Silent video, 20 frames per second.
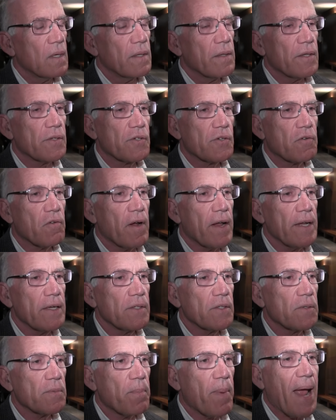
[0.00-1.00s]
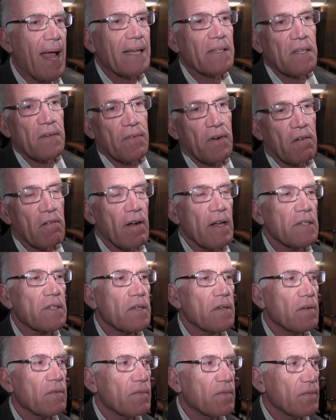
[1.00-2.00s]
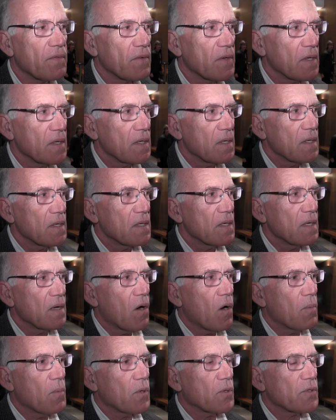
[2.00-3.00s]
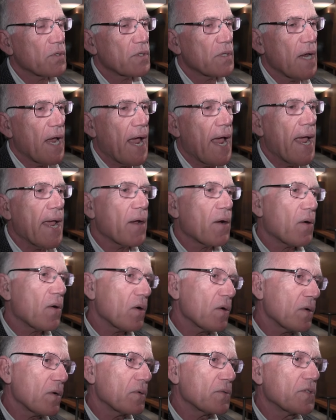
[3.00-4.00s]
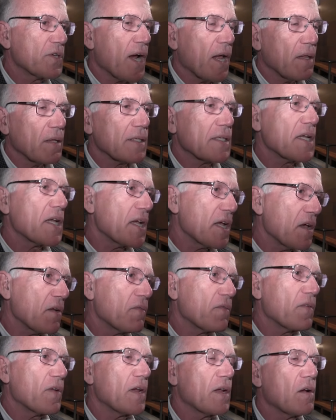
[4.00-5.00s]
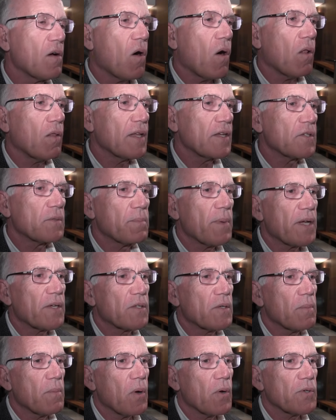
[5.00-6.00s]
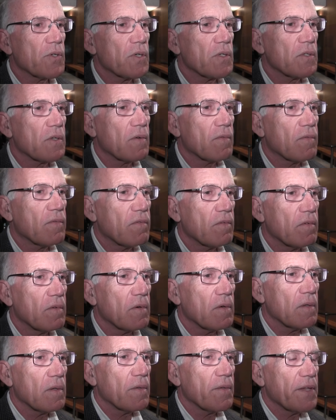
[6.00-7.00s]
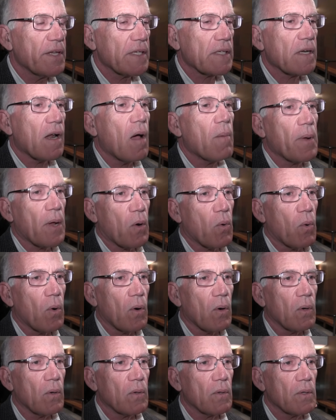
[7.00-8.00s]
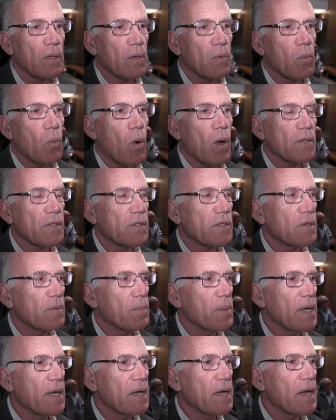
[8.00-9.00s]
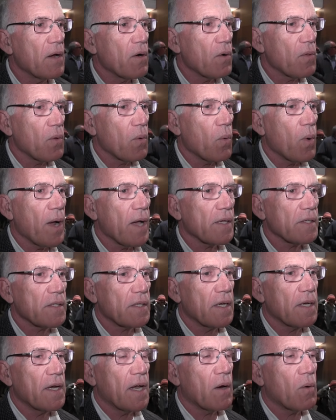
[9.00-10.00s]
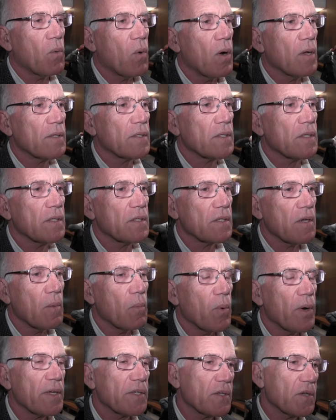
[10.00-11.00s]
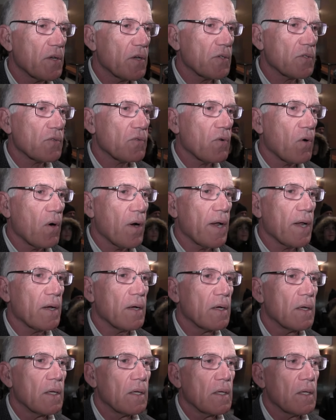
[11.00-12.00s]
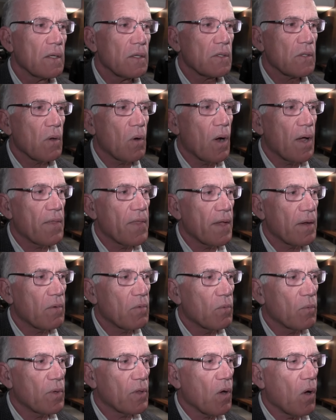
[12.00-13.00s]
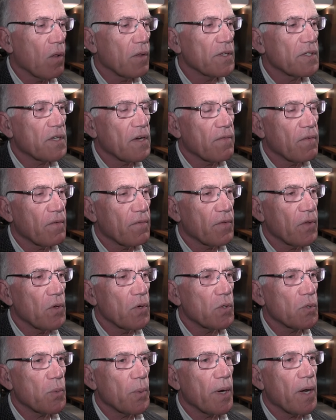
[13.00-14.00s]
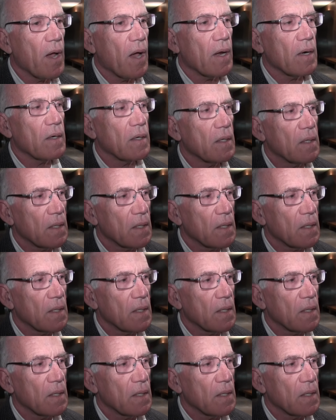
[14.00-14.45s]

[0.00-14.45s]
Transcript: the strange passive-aggressive, almost anger, jealousy, envy, all these mixed emotions of the Islamic world that wants to be near the West and yet wants in some ways to destroy it. So I think with all these different views, we got